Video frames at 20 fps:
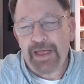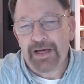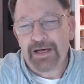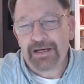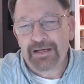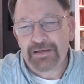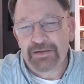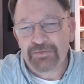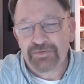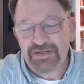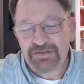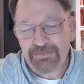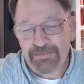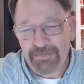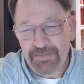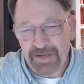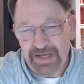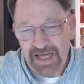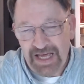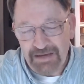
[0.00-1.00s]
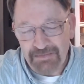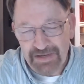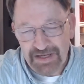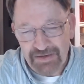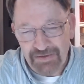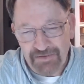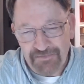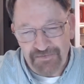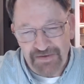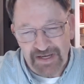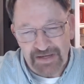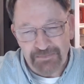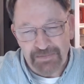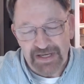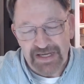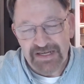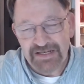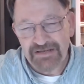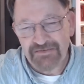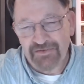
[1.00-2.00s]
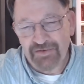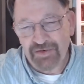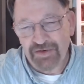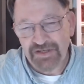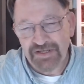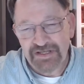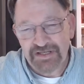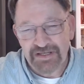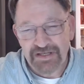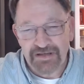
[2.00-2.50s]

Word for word: uh, was came into effect because, of course,